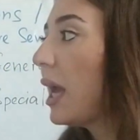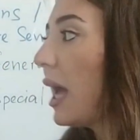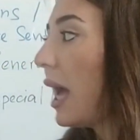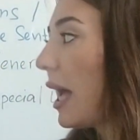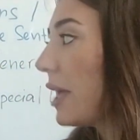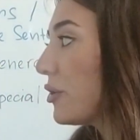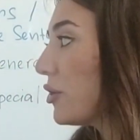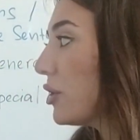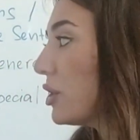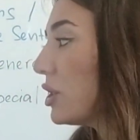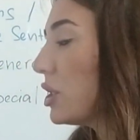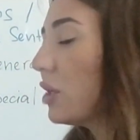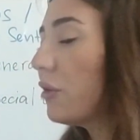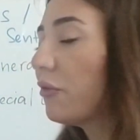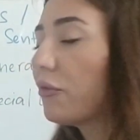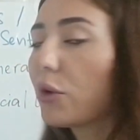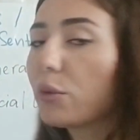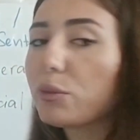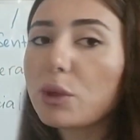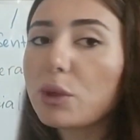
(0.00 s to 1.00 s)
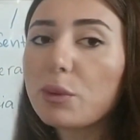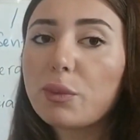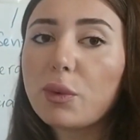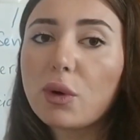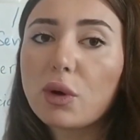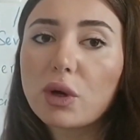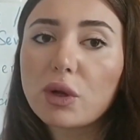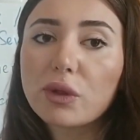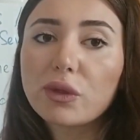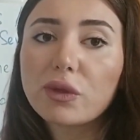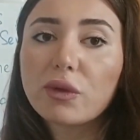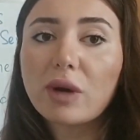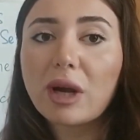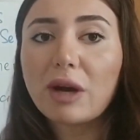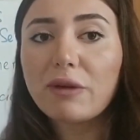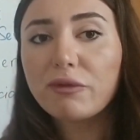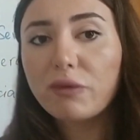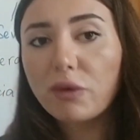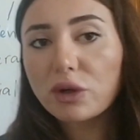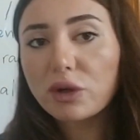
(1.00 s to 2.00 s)
As you see from the board, there
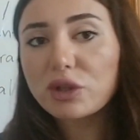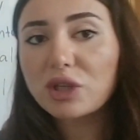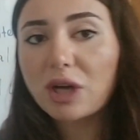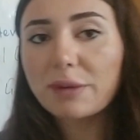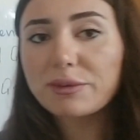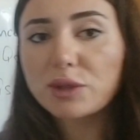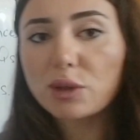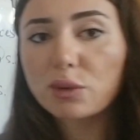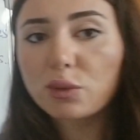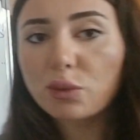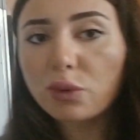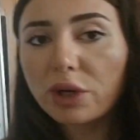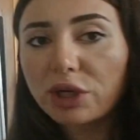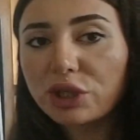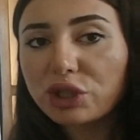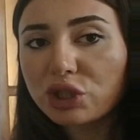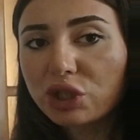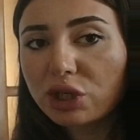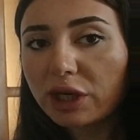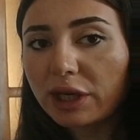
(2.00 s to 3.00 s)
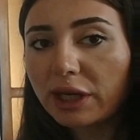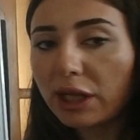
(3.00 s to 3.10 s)
are 4 types of question in